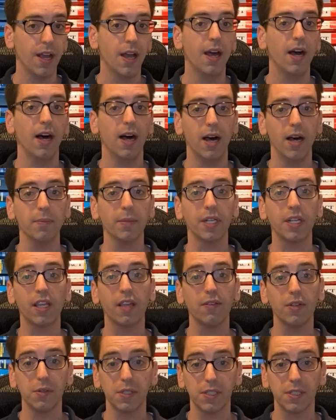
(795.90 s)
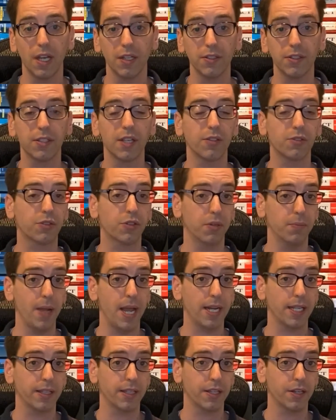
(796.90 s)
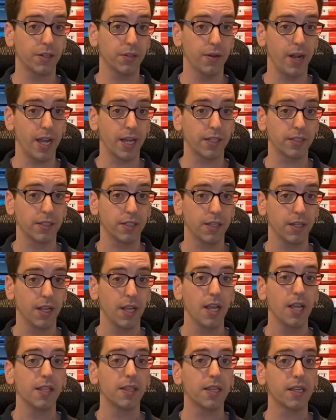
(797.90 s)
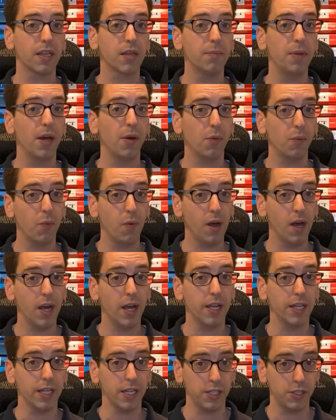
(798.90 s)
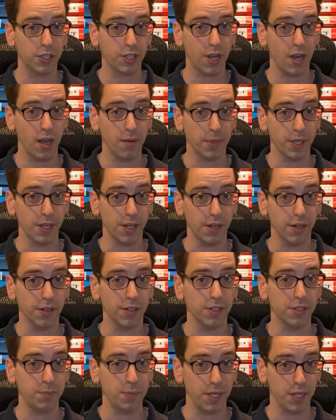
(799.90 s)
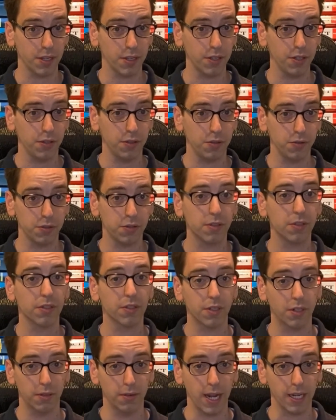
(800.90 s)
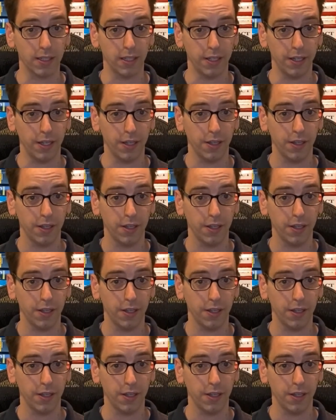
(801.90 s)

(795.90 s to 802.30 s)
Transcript: I'm going to give you a sentence that's grammatically correct. Think about why each comma here is being used correctly.